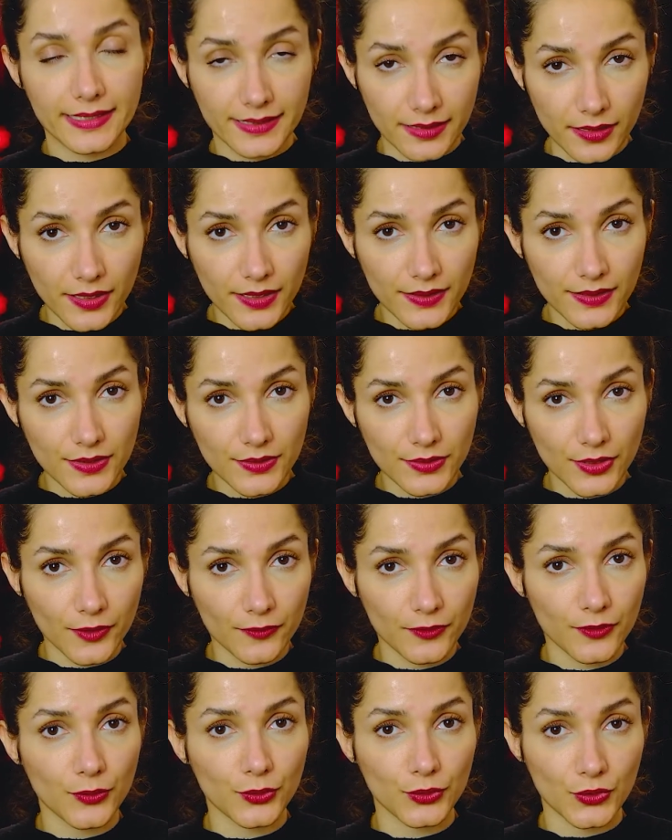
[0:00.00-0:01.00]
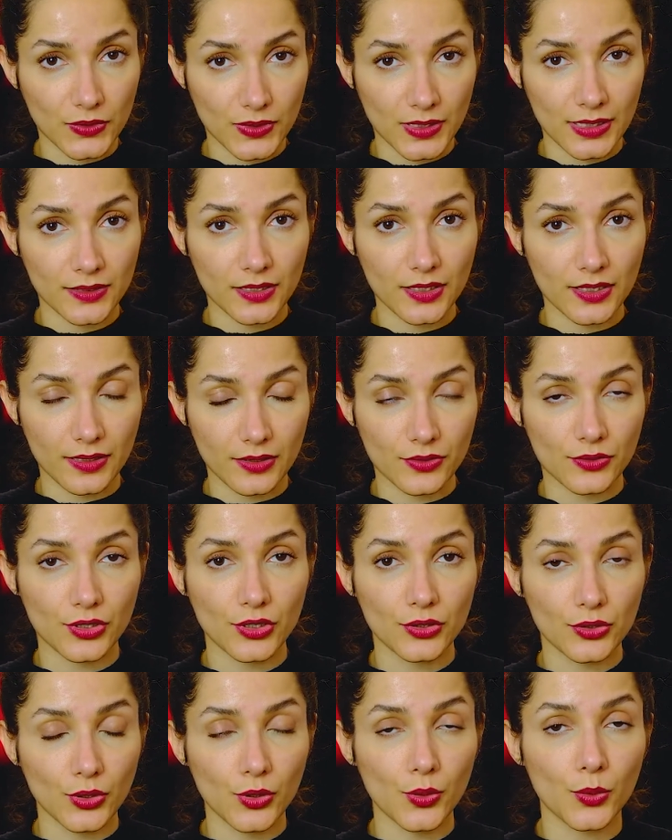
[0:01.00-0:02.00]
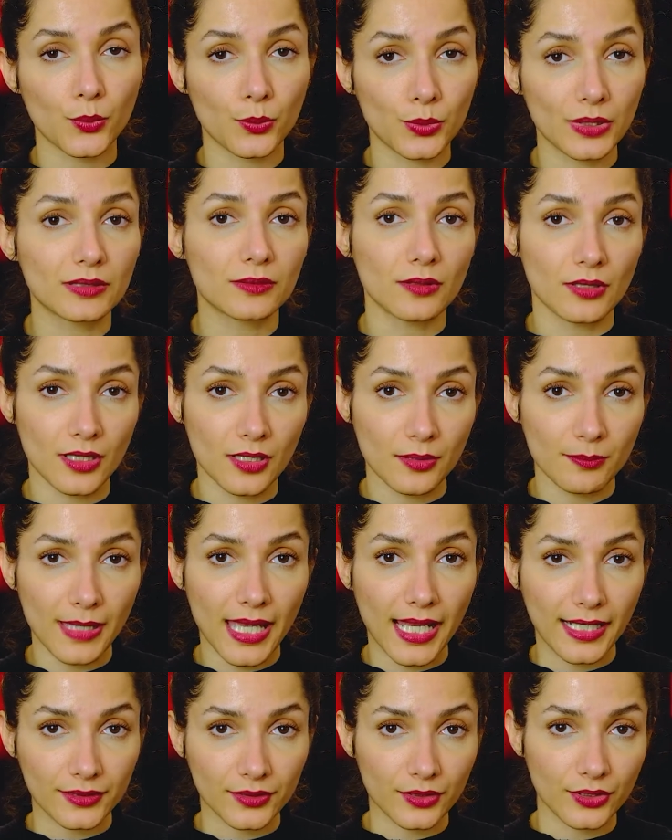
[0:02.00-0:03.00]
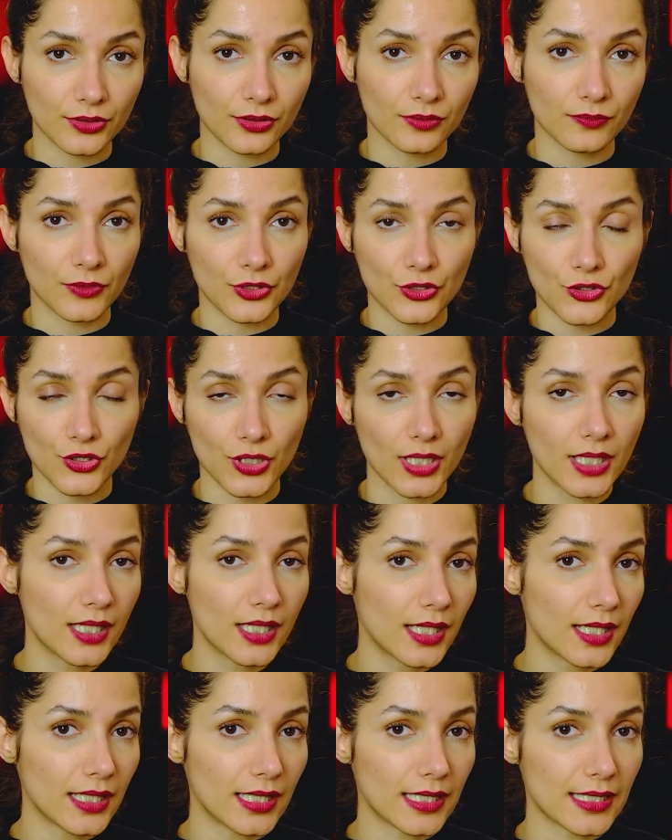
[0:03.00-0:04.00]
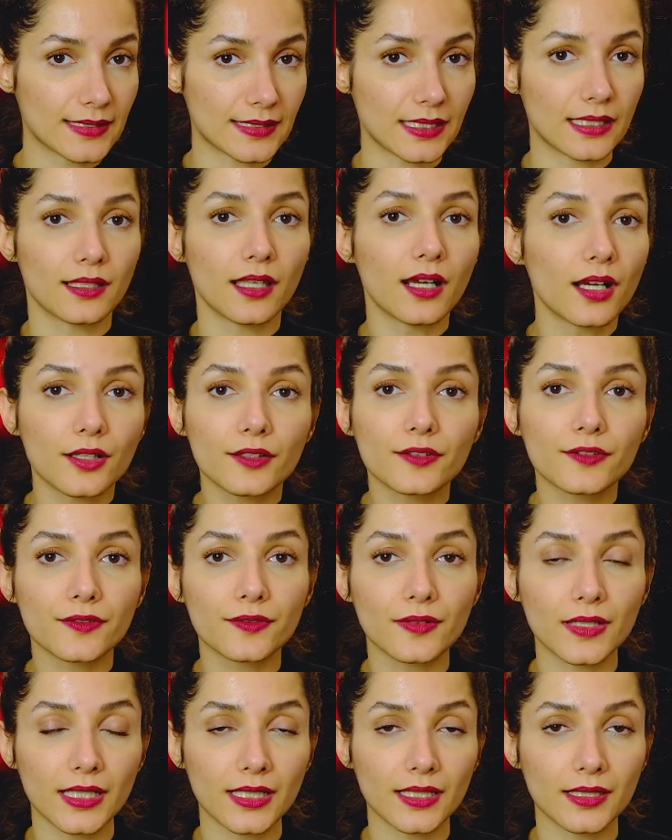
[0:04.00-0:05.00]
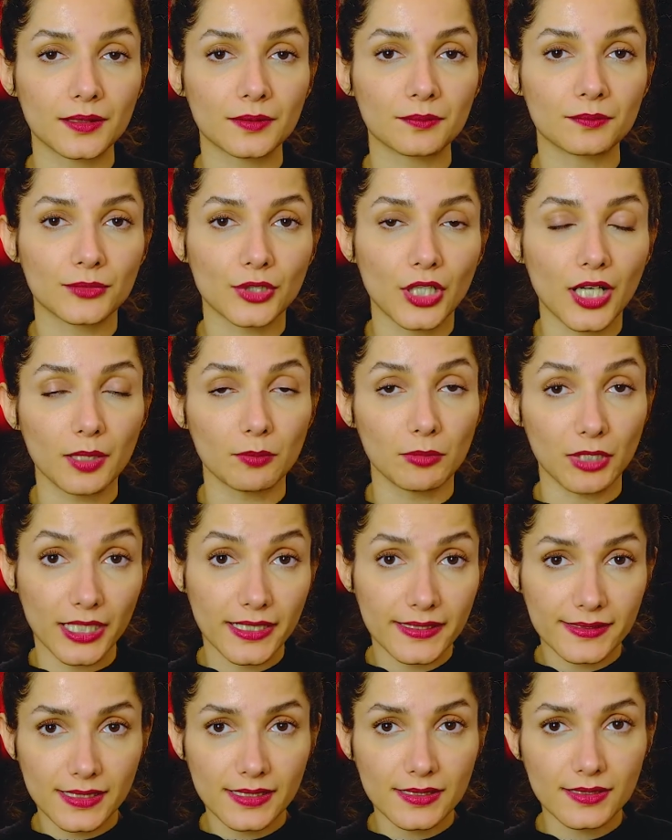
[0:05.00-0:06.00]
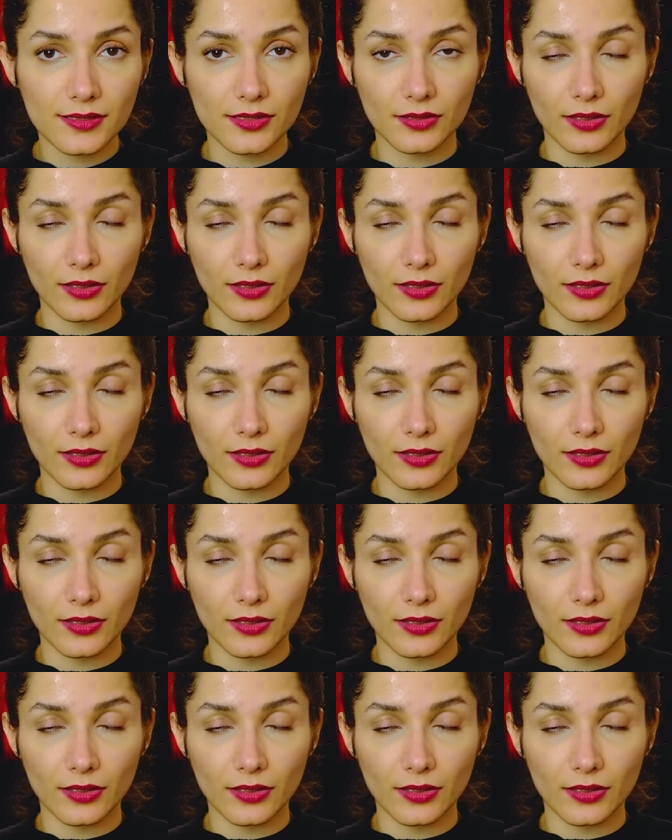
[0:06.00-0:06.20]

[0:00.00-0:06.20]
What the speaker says: license of a Photocentric Studio with Magna, which is a lifetime license.